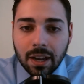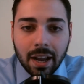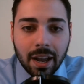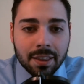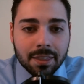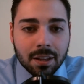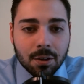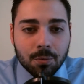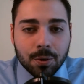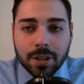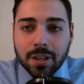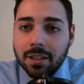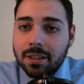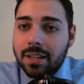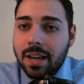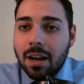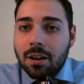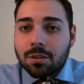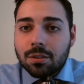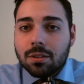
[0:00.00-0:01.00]
And then we get
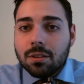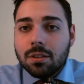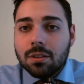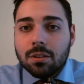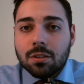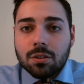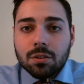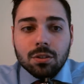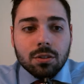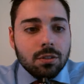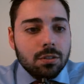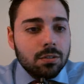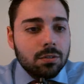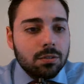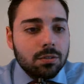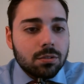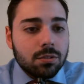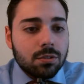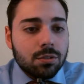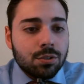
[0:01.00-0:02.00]
down
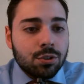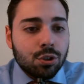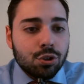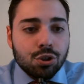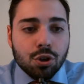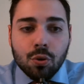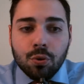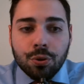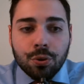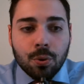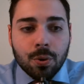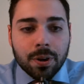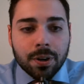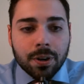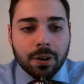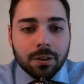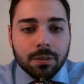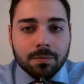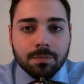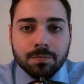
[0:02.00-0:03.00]
to Joe
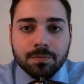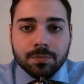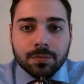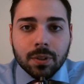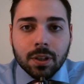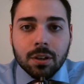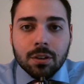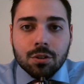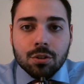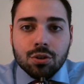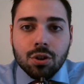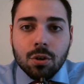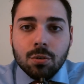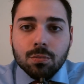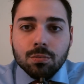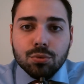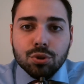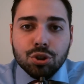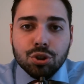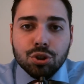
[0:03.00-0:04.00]
Thornton. So
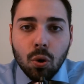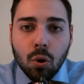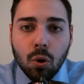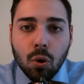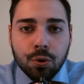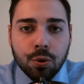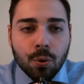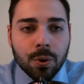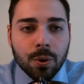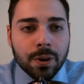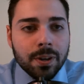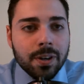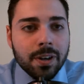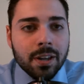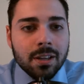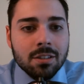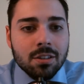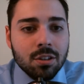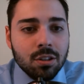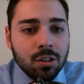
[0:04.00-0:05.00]
Joe
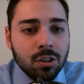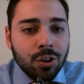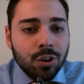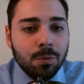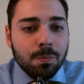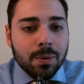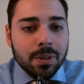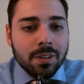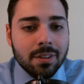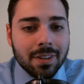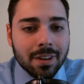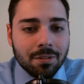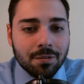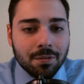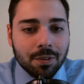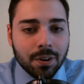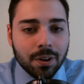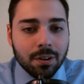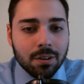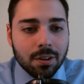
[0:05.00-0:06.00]
Thornton is a little bit
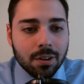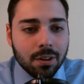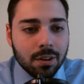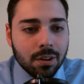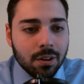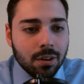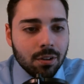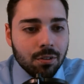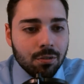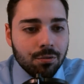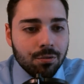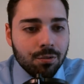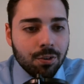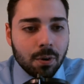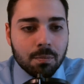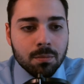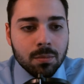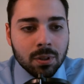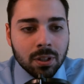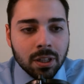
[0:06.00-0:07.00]
different
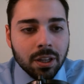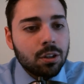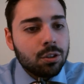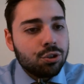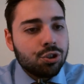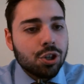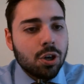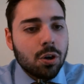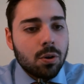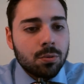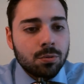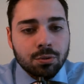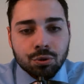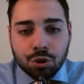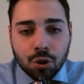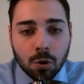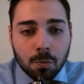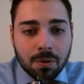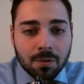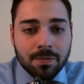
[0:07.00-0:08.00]
from Little Joe,
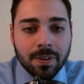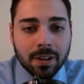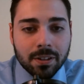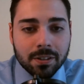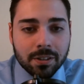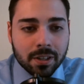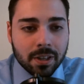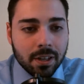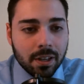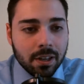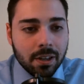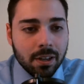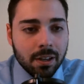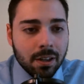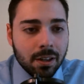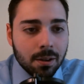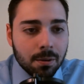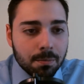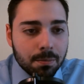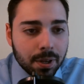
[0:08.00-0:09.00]
Joe Pavelski,
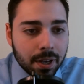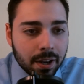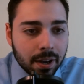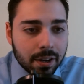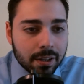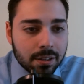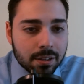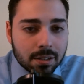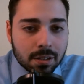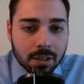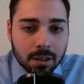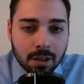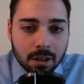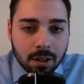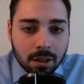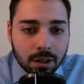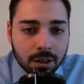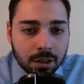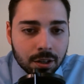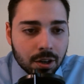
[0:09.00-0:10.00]
because
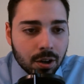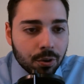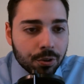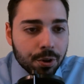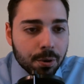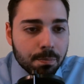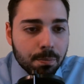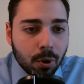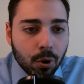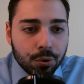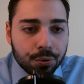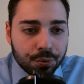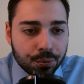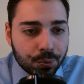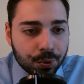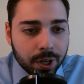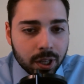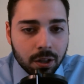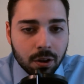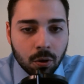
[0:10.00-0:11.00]
they're both
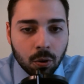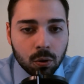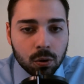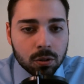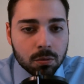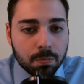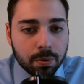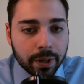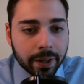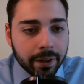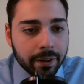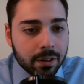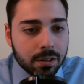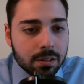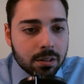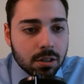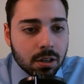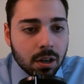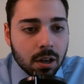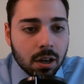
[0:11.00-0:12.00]
really old
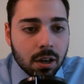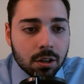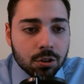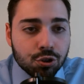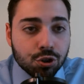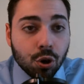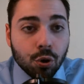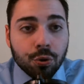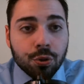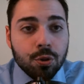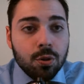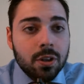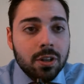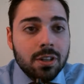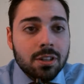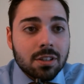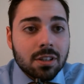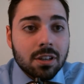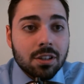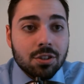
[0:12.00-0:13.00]
players. Joe Thornton
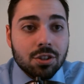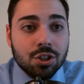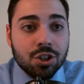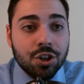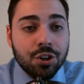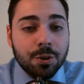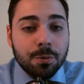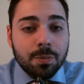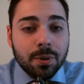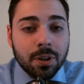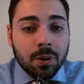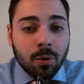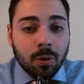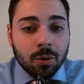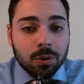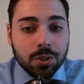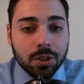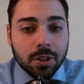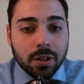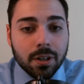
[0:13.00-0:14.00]
is considerably
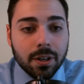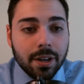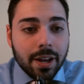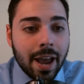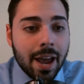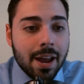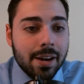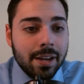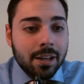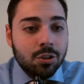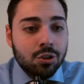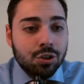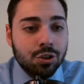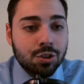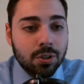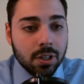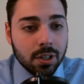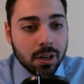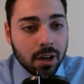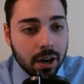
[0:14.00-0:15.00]
older at age
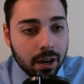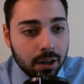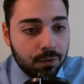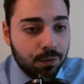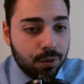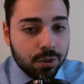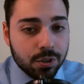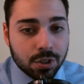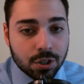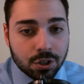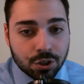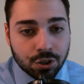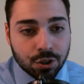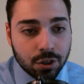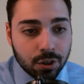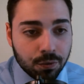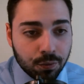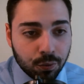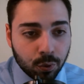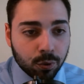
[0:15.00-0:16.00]
39 versus
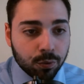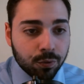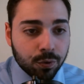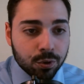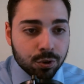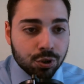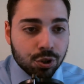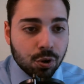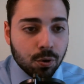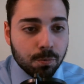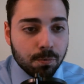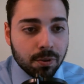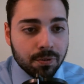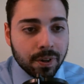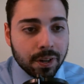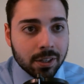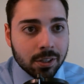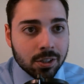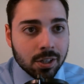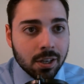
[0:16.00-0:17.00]
34 for Joe
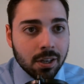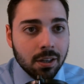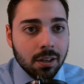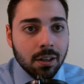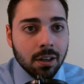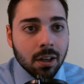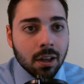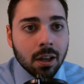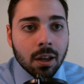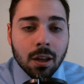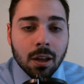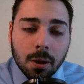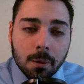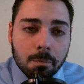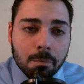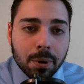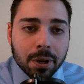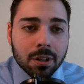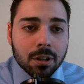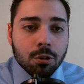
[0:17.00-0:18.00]
Pavelski.
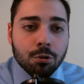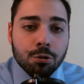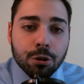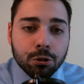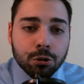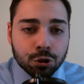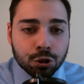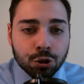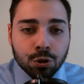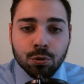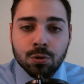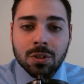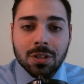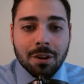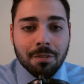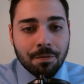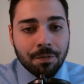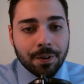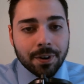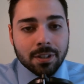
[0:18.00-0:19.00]
But the true
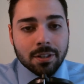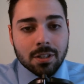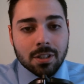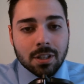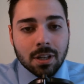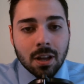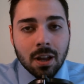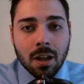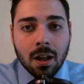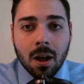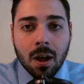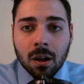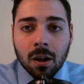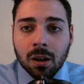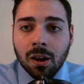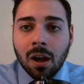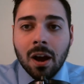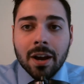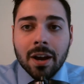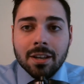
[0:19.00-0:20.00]
difference
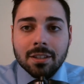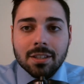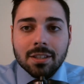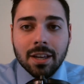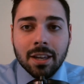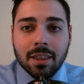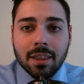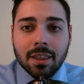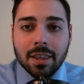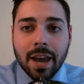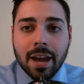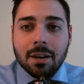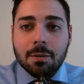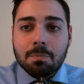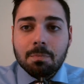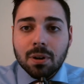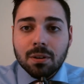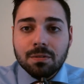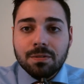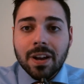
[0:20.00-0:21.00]
lies in that
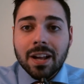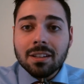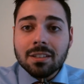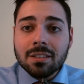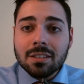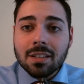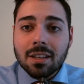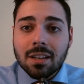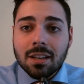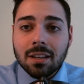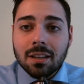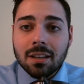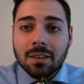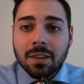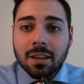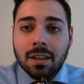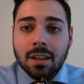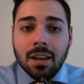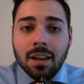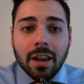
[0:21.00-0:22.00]
Pavelski
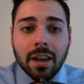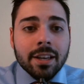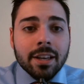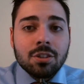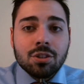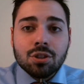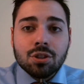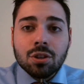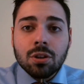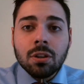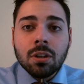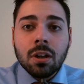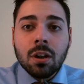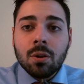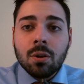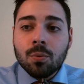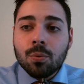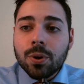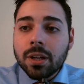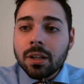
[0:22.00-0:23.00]
is still a
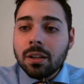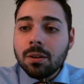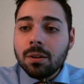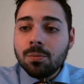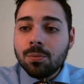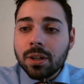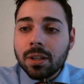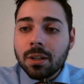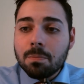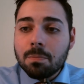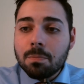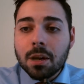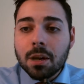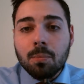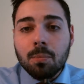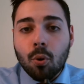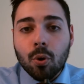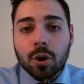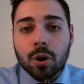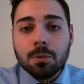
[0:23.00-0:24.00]
really, really big
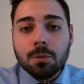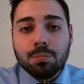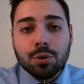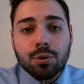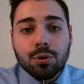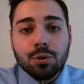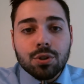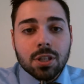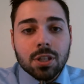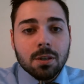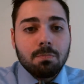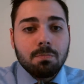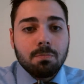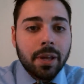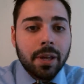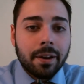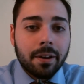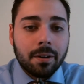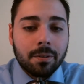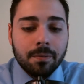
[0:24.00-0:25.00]
point producing
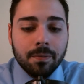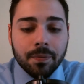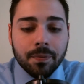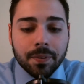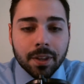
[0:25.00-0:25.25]
player.